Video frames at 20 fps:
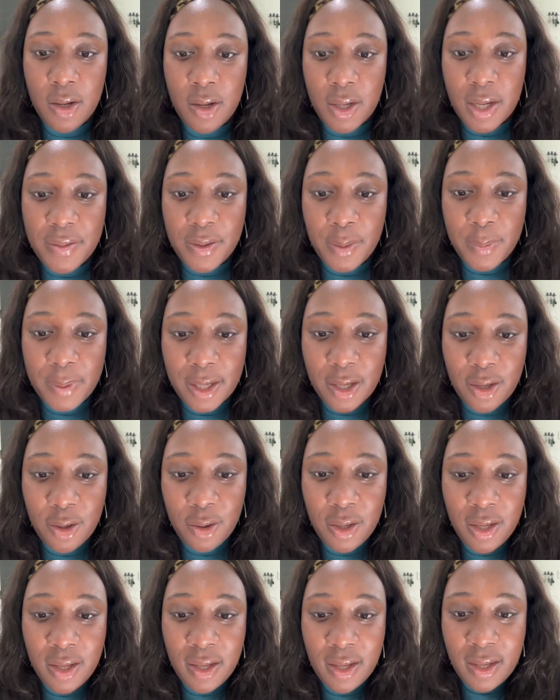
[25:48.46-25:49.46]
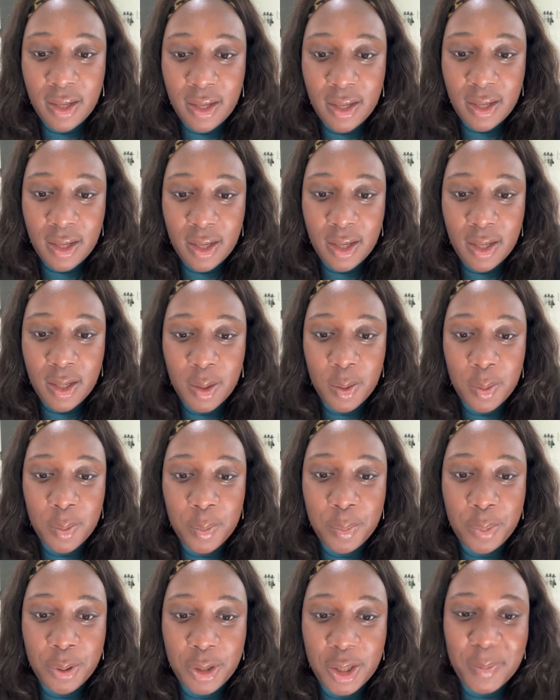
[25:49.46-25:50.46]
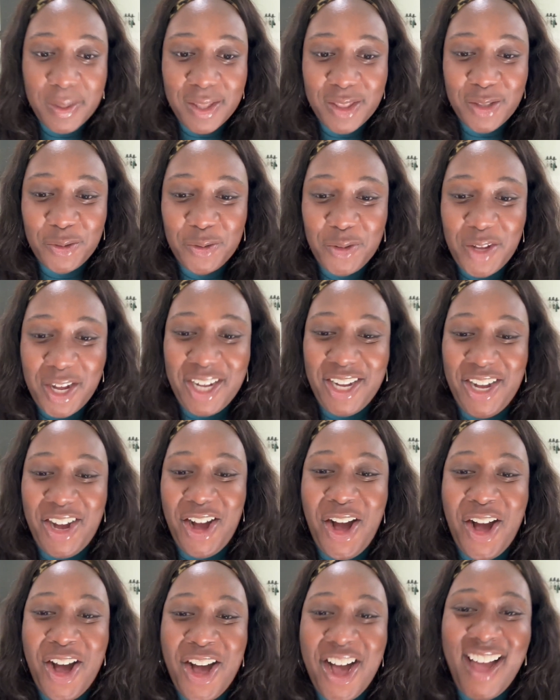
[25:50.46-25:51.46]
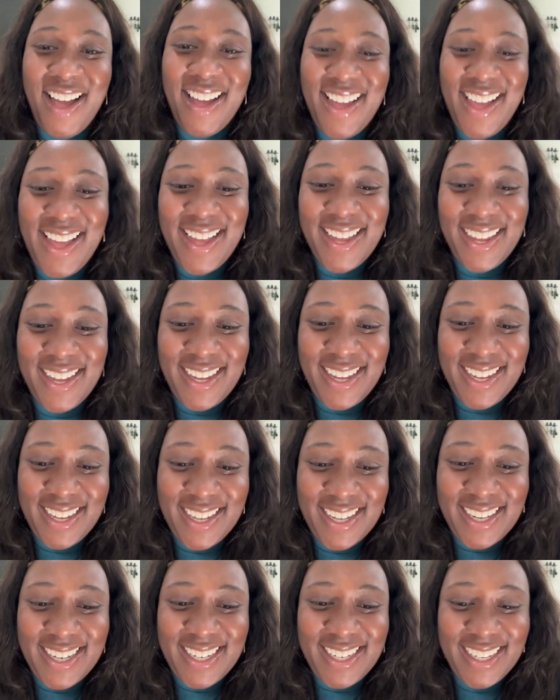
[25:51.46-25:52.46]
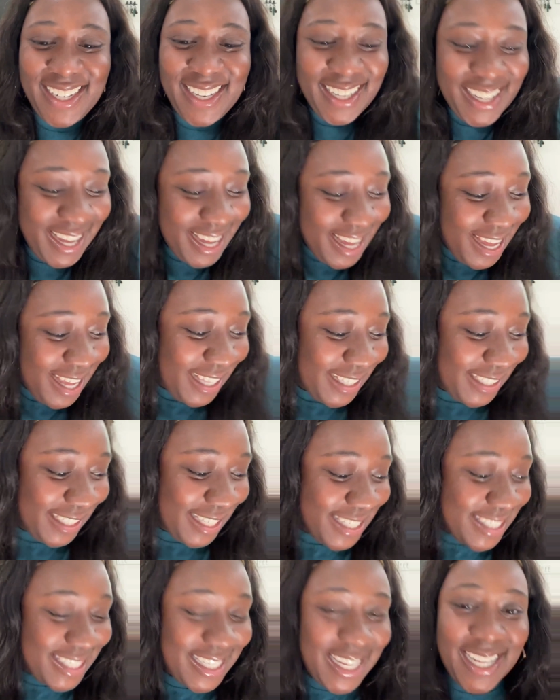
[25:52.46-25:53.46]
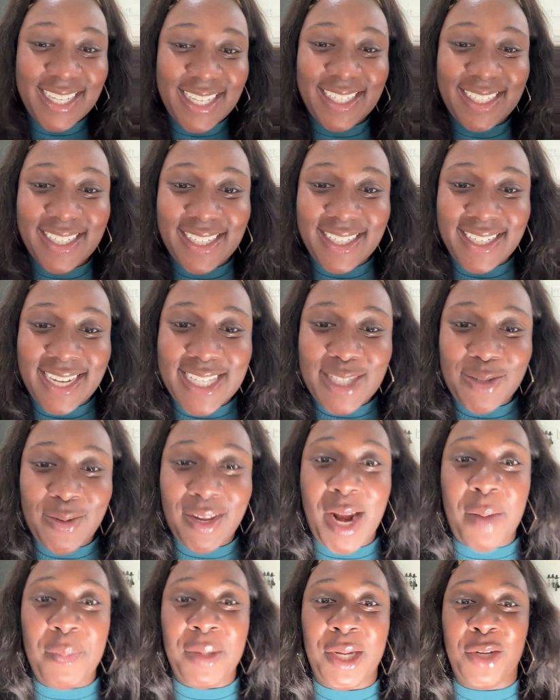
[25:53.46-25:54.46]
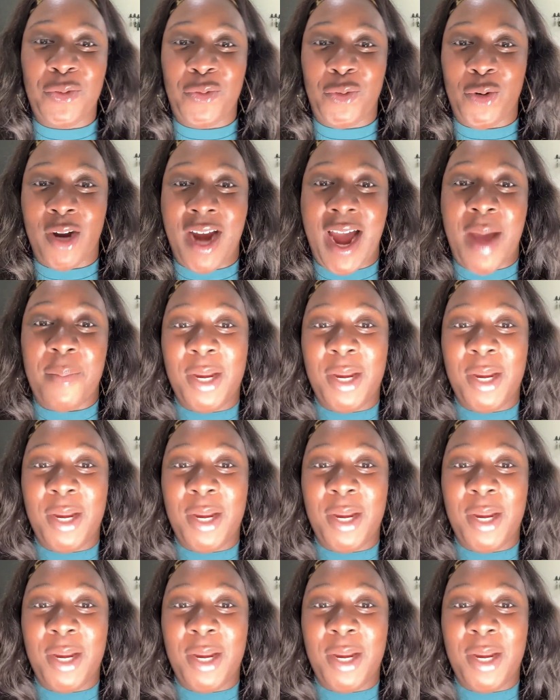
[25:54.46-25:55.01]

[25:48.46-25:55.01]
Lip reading: Okay, there we go. Putting me the fuck on. Listen, that's what I'm here for.